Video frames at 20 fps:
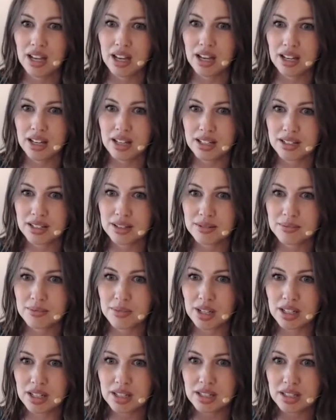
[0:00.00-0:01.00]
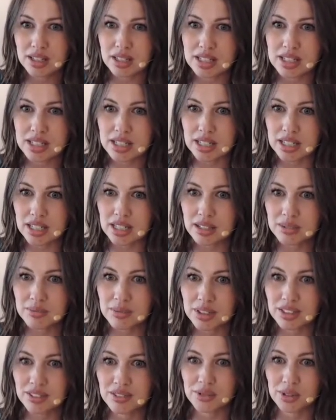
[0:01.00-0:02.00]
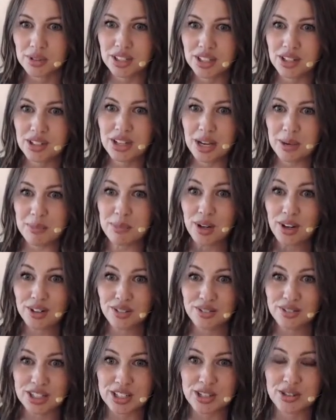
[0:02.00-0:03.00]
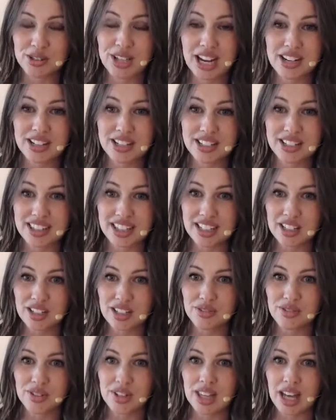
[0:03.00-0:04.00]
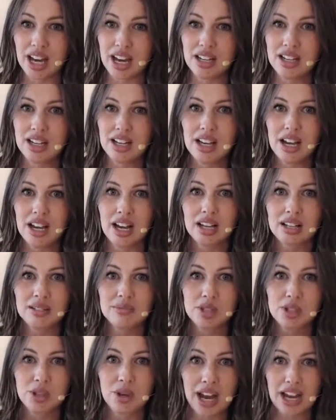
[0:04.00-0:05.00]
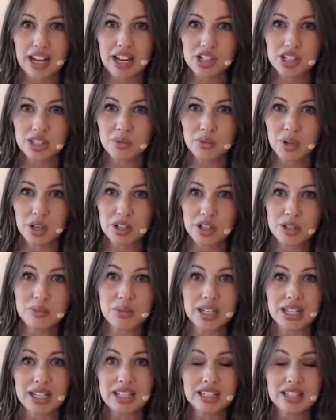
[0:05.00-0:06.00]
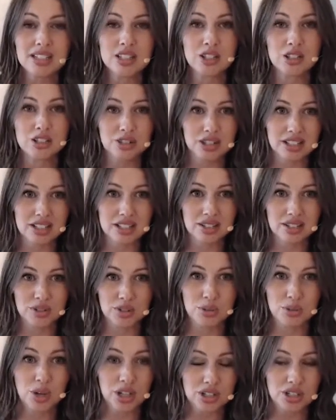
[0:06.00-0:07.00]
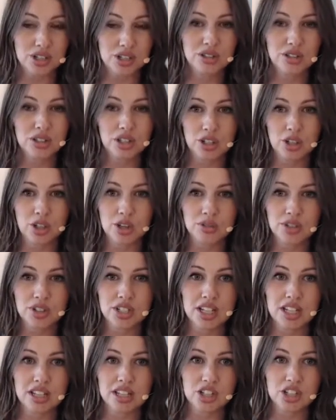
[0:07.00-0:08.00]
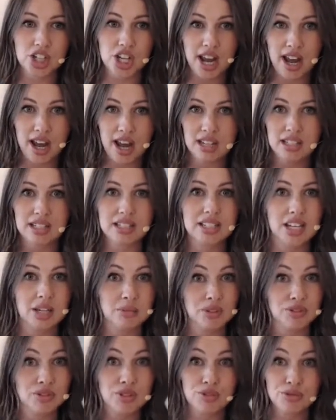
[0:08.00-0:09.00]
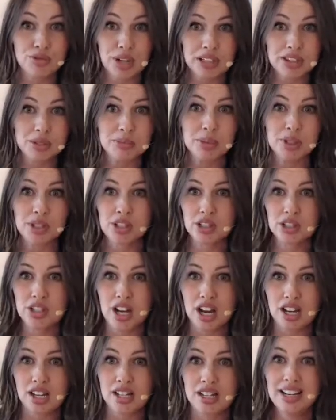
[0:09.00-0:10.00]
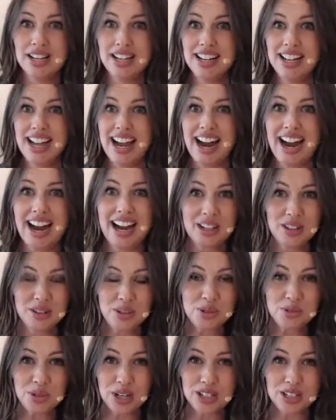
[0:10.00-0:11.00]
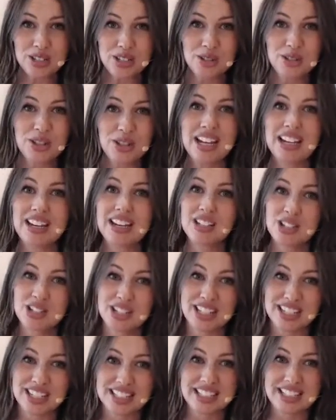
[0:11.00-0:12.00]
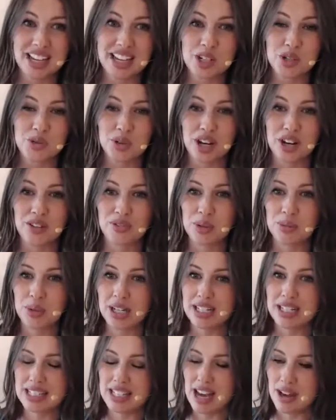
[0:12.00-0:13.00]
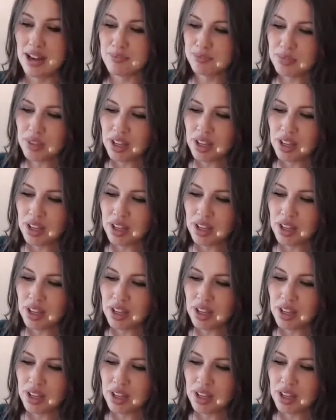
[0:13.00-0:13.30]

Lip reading: Um, let's see, I'm looking for it. Okay, perfect. So Karen, thank you for that. So Ashley, welcome in. If you want to, you can go over to the chat and tell me if you've read the book or not. Either way is okay. I just like to gauge where everybody's at.